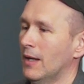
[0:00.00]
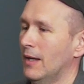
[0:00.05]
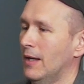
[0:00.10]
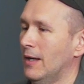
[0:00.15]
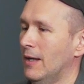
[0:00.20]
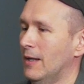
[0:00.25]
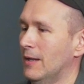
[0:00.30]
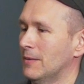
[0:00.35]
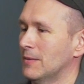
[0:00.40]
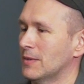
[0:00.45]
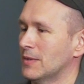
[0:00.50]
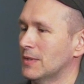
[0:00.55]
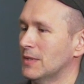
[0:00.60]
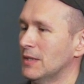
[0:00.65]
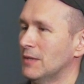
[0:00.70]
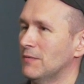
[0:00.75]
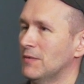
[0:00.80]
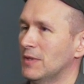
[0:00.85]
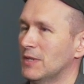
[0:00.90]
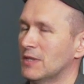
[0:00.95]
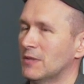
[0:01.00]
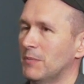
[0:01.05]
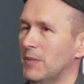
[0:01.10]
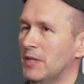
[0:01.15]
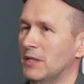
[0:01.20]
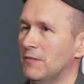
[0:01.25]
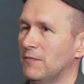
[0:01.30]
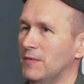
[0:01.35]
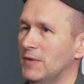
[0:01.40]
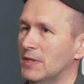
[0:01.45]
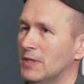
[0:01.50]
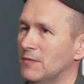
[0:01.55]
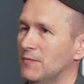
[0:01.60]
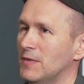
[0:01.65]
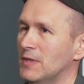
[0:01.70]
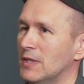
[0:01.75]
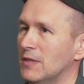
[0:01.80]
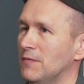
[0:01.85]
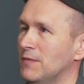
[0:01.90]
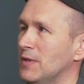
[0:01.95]
and see if there's benefits
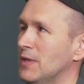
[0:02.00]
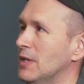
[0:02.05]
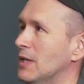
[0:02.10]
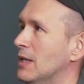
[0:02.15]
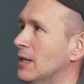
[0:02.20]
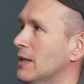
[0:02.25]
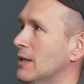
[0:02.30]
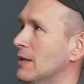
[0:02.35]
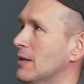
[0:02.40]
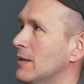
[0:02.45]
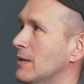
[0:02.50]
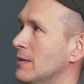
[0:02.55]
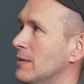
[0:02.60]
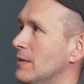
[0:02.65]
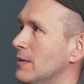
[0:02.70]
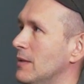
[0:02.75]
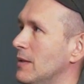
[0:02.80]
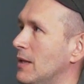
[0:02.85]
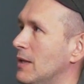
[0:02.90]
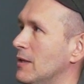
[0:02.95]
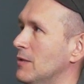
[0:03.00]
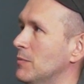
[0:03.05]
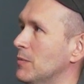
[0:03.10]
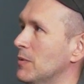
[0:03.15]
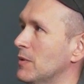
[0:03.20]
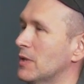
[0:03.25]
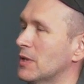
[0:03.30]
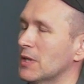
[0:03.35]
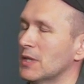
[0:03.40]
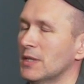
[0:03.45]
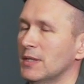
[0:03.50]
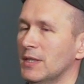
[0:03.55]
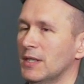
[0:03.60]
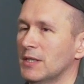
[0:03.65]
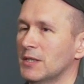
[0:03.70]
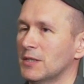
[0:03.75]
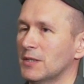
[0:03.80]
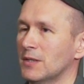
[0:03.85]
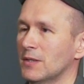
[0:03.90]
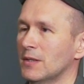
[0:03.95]
vis-a-vis the n-tuple
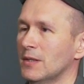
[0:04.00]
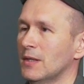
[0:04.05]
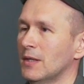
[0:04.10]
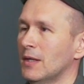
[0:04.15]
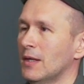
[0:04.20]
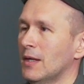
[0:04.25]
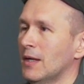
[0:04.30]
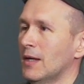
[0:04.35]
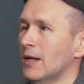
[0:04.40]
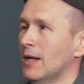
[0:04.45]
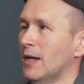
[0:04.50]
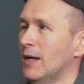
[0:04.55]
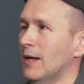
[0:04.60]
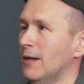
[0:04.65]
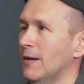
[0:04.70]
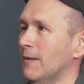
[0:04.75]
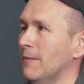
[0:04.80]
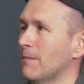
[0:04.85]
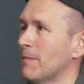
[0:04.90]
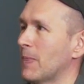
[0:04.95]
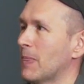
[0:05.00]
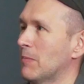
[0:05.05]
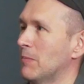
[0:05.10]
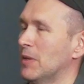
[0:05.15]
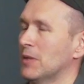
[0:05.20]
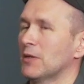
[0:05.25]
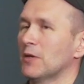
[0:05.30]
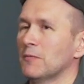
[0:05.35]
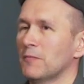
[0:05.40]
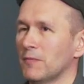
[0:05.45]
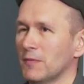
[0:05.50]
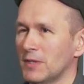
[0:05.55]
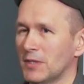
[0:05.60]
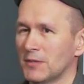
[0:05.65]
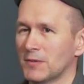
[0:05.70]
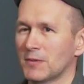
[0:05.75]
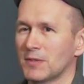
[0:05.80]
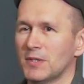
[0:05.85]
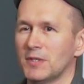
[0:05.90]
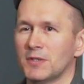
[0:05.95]
architecture. But hopefully
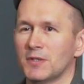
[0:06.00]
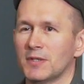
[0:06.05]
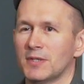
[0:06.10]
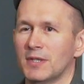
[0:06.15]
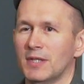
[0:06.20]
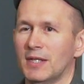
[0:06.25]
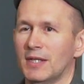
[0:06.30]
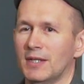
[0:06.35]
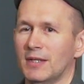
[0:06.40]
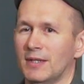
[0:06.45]
this was interesting,